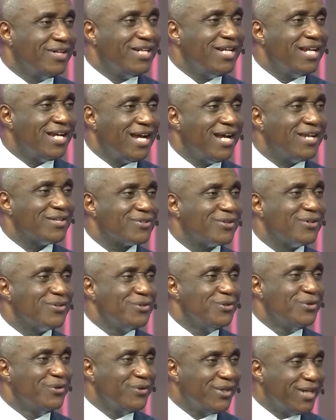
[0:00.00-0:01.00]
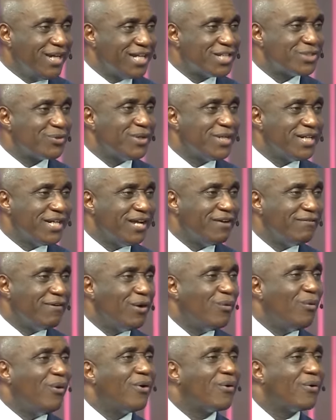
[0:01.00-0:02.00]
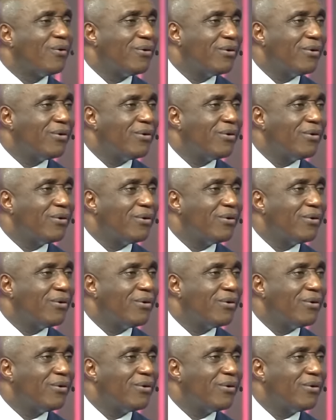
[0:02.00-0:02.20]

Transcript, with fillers: lay hands on you, it will never work.